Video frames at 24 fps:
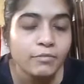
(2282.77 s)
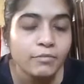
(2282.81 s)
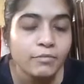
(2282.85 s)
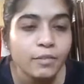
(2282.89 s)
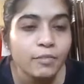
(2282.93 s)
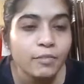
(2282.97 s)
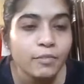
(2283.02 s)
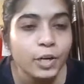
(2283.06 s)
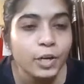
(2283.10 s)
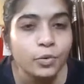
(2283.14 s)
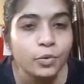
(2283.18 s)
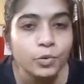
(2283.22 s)

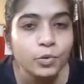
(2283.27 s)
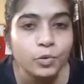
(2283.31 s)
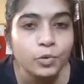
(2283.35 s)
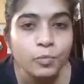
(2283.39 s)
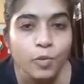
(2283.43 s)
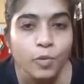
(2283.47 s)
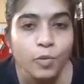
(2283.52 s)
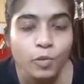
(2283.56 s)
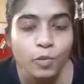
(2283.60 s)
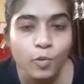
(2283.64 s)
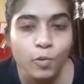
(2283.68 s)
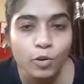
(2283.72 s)
we will do 2
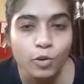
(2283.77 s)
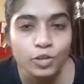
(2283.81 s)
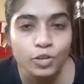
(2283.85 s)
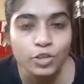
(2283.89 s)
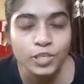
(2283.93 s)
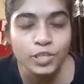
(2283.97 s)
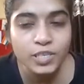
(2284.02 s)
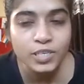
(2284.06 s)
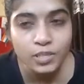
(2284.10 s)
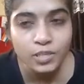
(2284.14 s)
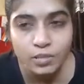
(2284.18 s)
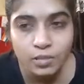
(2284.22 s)
more
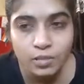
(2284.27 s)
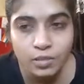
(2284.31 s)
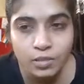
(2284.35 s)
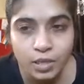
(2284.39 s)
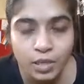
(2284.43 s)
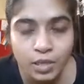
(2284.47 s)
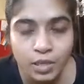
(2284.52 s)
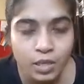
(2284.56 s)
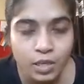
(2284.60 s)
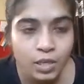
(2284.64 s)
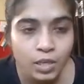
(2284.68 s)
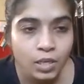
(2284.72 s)
postures.
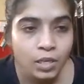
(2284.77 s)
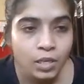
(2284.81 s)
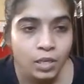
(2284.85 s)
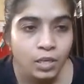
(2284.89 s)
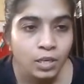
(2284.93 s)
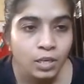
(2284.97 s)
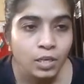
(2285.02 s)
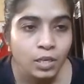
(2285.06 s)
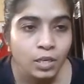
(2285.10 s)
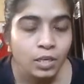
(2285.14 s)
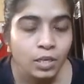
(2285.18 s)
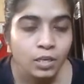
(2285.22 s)

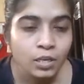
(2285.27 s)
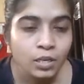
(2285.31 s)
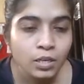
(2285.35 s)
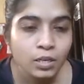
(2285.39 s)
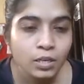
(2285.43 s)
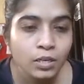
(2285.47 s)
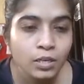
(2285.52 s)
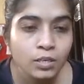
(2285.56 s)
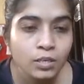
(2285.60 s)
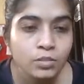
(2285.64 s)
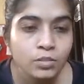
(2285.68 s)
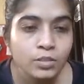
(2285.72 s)

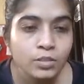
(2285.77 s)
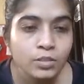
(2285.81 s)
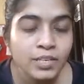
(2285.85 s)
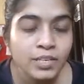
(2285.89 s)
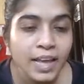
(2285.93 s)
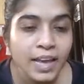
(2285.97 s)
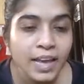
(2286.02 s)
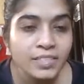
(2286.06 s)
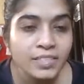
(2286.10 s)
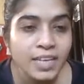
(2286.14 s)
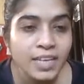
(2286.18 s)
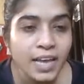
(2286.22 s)
So the
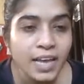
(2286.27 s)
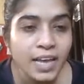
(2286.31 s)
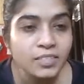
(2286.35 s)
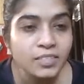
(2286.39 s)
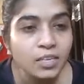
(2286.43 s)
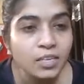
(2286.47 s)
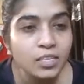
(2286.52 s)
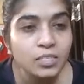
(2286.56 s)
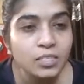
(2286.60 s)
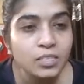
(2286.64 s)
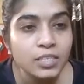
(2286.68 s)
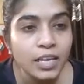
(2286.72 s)
next
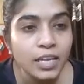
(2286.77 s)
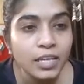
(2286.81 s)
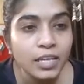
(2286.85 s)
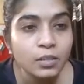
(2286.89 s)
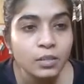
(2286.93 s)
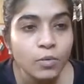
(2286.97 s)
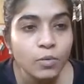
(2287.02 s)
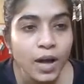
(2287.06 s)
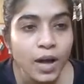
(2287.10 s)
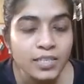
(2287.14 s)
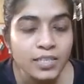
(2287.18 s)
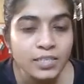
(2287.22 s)
asana is
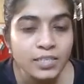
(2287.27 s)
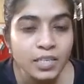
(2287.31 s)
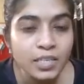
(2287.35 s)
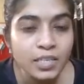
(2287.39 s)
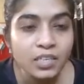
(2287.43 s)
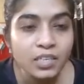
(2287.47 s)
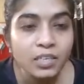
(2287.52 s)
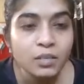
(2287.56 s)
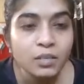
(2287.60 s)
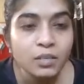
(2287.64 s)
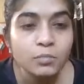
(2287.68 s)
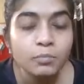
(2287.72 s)
Setu
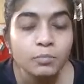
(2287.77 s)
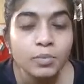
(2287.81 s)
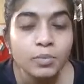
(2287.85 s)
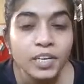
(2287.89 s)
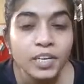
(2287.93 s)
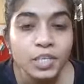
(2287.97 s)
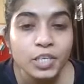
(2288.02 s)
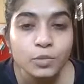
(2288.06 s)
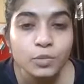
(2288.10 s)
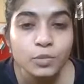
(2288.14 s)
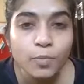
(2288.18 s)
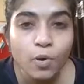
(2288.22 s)
Asana,
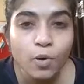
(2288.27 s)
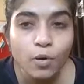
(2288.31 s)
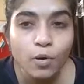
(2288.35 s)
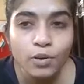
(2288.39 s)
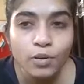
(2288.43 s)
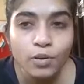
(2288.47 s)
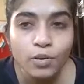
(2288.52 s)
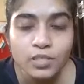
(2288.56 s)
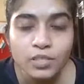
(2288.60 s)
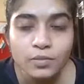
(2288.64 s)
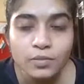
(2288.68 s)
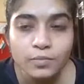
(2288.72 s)
bridge
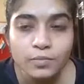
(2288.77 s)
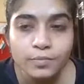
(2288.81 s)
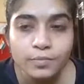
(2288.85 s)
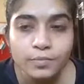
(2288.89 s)
pose.